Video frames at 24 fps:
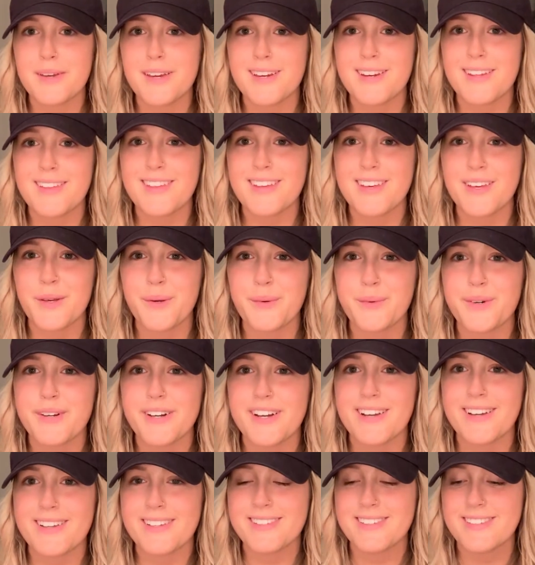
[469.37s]
anything you
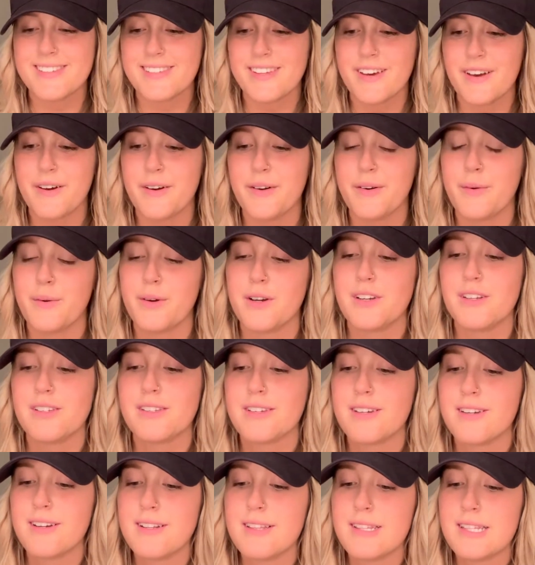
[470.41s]
want. So we're just
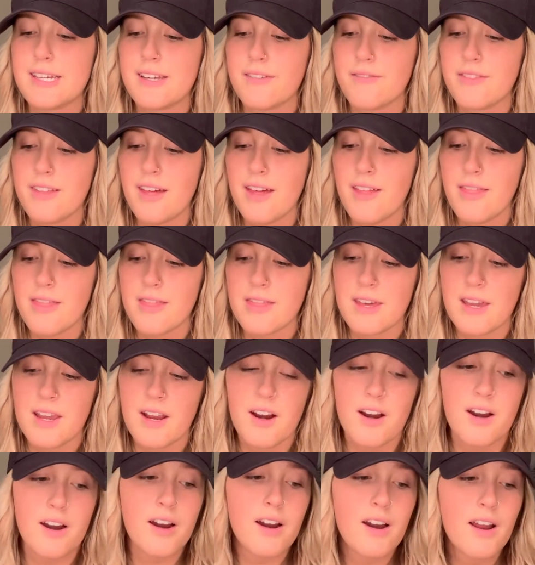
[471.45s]
gonna leave that
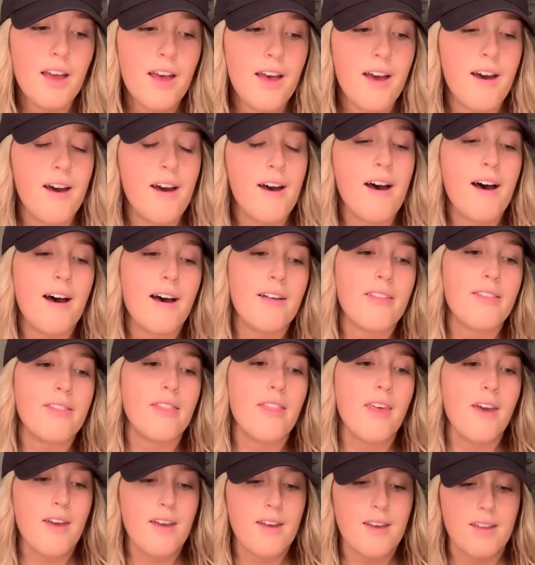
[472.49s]
there. And
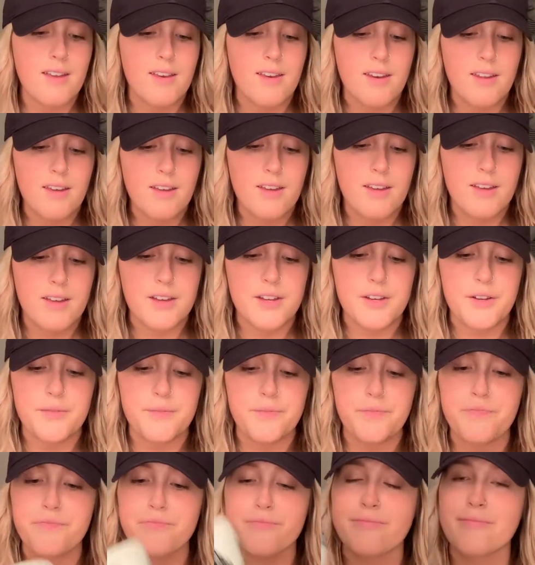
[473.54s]
then
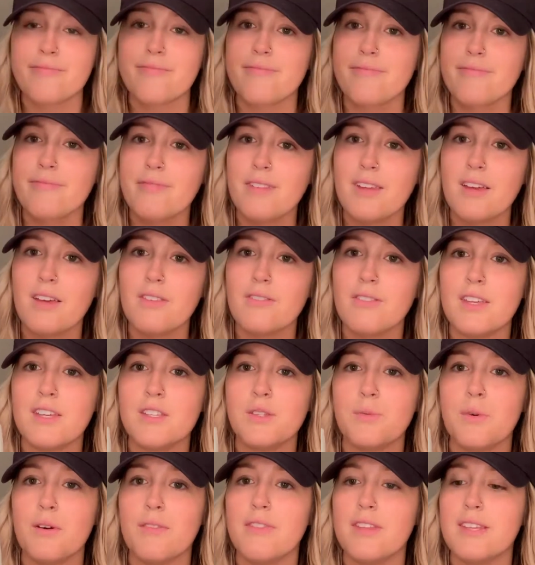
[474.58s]
this
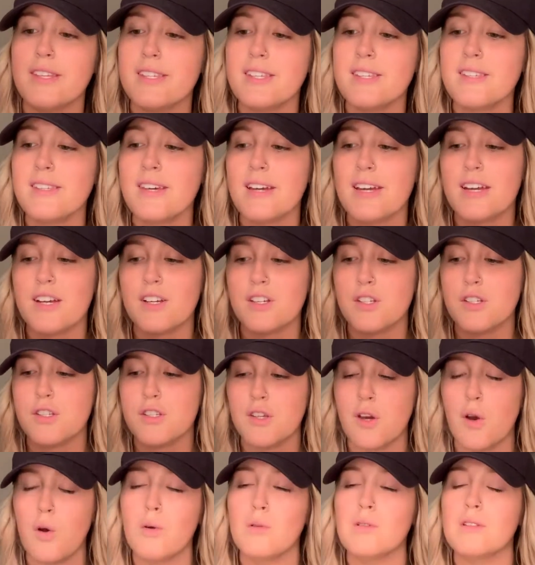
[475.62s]
one, this is like
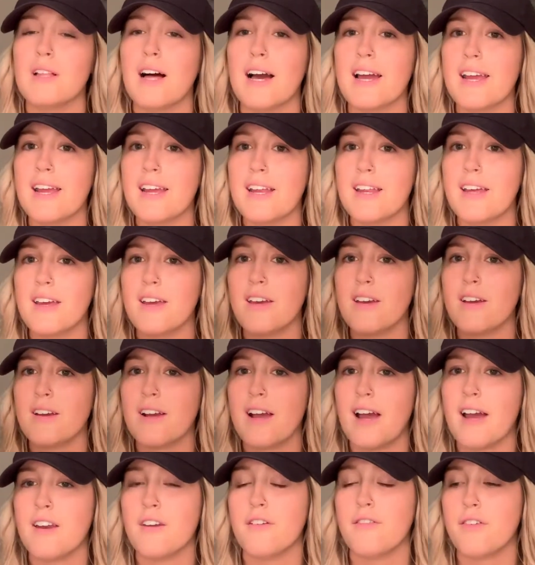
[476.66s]
so light, it
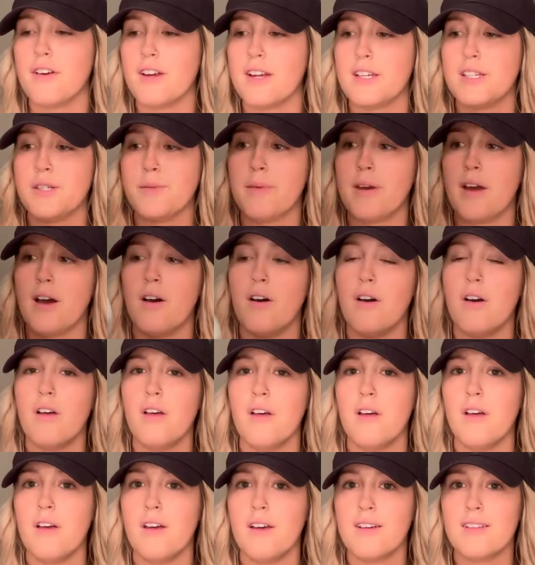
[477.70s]
kind of freaks me out.
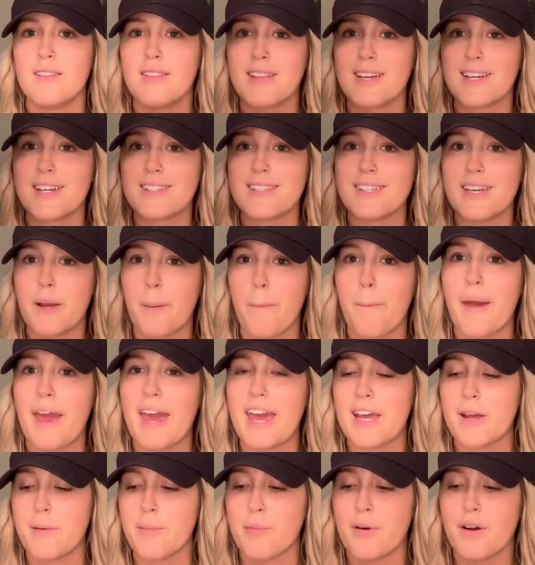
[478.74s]
Like, it's like
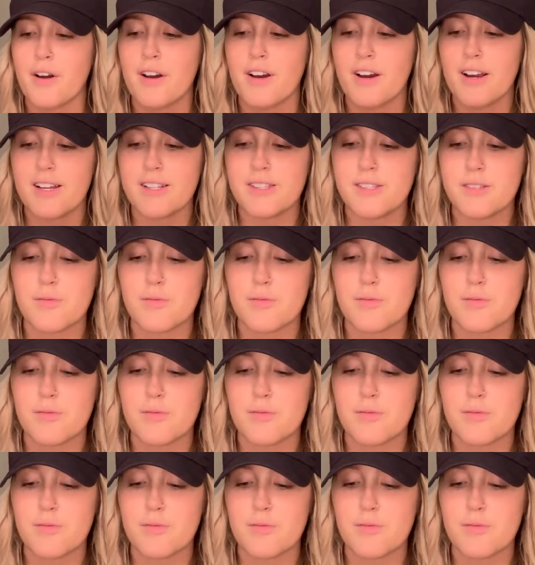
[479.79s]
paper. It's